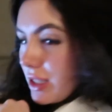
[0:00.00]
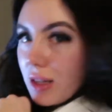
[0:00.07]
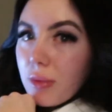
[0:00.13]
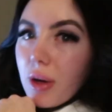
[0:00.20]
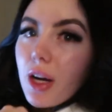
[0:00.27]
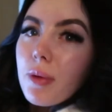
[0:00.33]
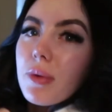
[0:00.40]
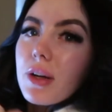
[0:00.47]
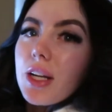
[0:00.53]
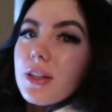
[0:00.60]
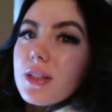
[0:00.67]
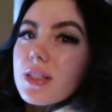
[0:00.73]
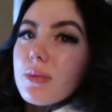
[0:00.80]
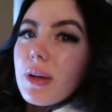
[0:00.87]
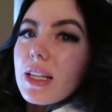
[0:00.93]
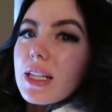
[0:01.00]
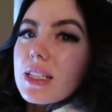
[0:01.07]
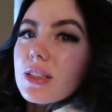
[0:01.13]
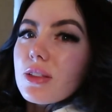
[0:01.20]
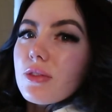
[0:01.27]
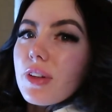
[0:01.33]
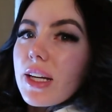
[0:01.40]
I'm home. Can you see Bentley's
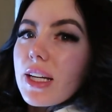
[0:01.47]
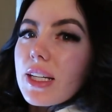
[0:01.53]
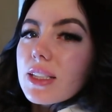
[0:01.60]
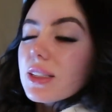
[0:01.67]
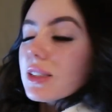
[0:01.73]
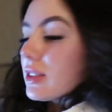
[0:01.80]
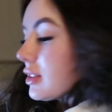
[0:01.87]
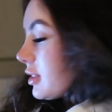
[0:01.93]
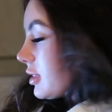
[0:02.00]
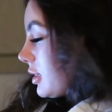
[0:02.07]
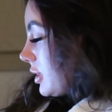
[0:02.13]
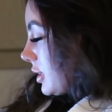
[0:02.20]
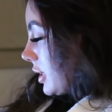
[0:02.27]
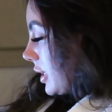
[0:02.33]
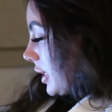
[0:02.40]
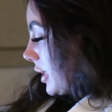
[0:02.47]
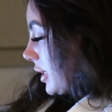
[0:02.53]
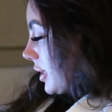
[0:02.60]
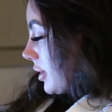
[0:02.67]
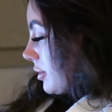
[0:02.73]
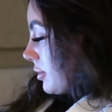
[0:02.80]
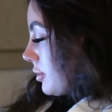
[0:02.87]
little face? He's
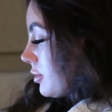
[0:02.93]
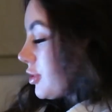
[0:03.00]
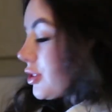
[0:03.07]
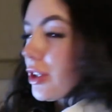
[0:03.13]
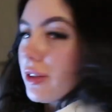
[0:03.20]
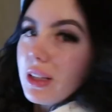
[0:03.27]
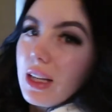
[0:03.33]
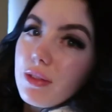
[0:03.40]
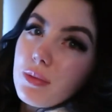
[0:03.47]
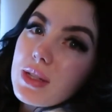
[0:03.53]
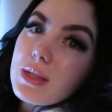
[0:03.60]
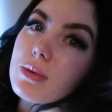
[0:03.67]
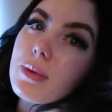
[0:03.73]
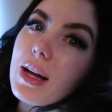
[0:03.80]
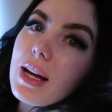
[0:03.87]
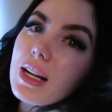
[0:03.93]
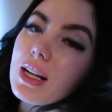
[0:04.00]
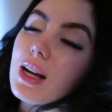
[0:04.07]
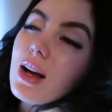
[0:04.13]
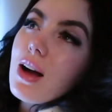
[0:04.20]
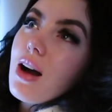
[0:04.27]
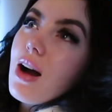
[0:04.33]
like so glad for me to be back.